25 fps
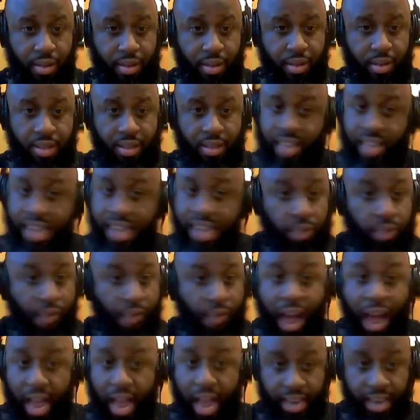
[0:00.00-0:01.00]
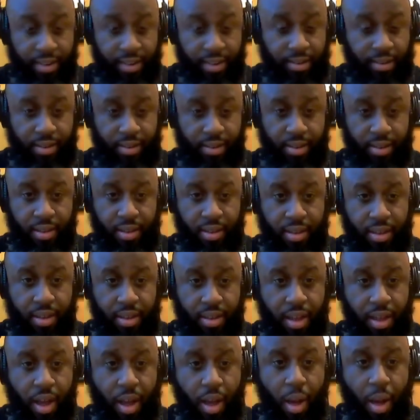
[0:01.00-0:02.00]
That's fine.
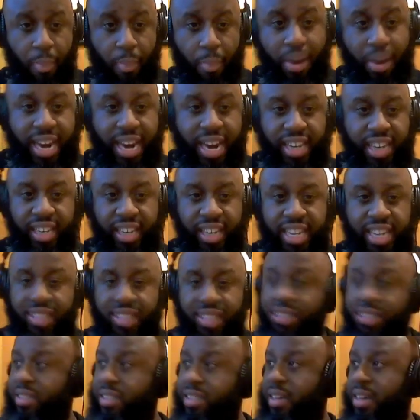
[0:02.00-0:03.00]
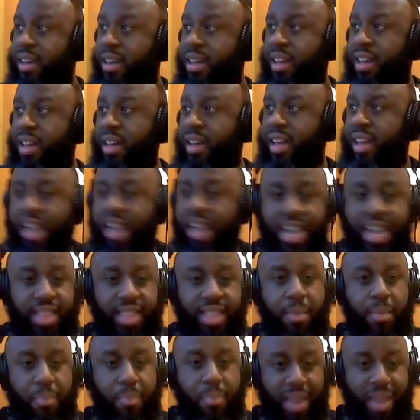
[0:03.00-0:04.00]
But at least
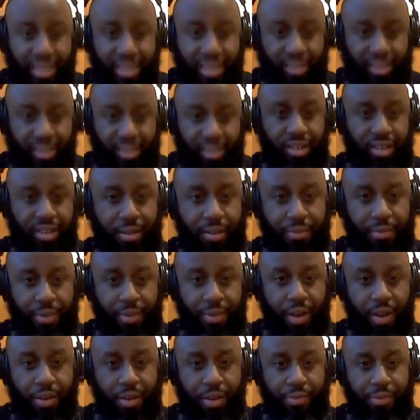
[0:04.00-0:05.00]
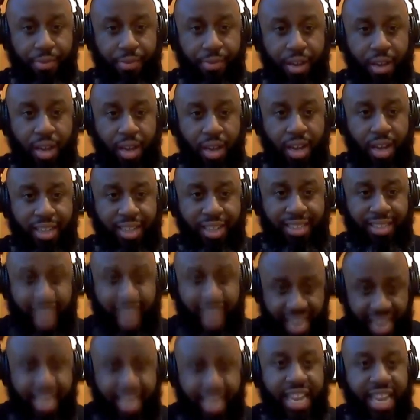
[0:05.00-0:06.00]
in the midst of
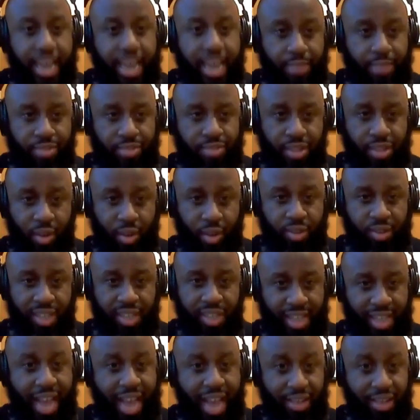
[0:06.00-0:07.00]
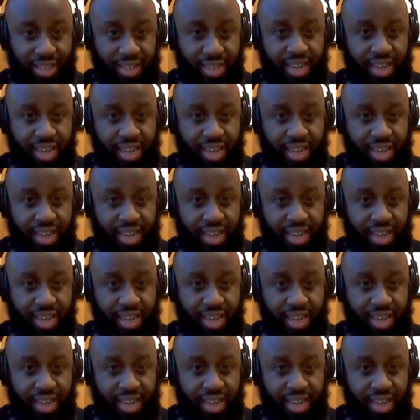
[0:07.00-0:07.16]
taking him to those 1,000